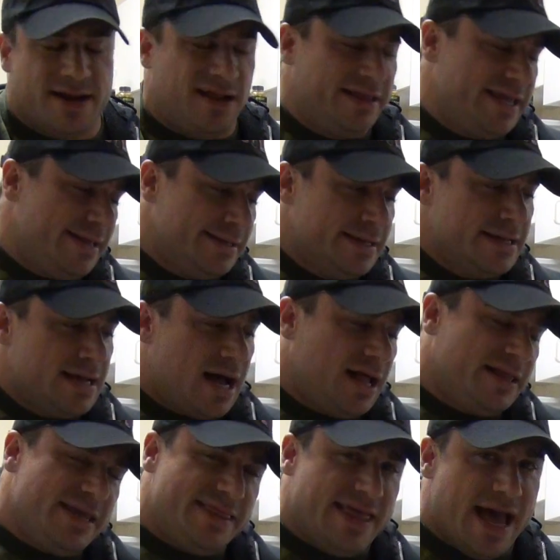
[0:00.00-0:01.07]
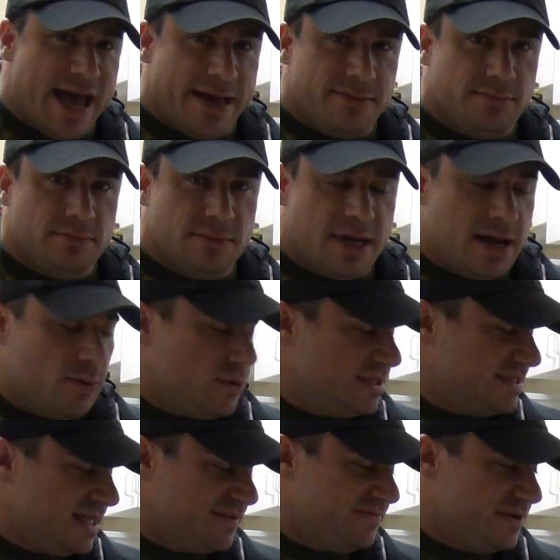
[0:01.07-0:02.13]
and I'll eat that
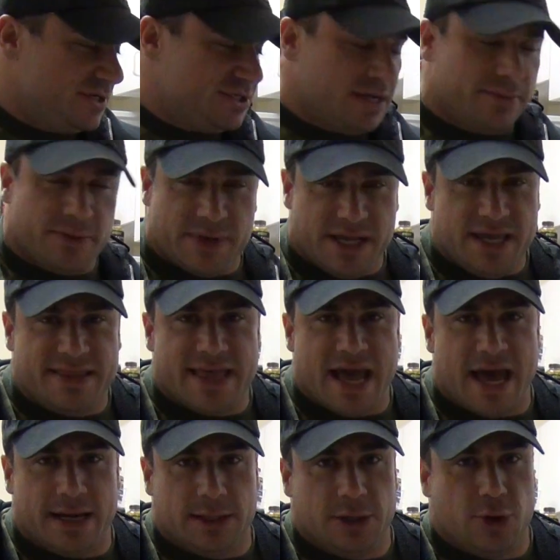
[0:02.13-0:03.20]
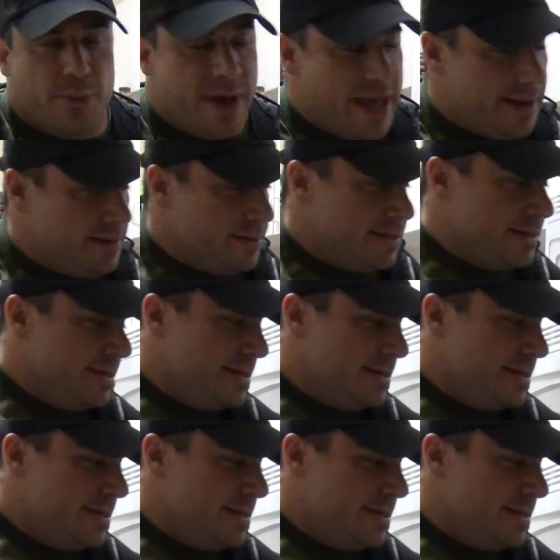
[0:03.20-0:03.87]
once that's finished up. I'm going to eat that in a little bit.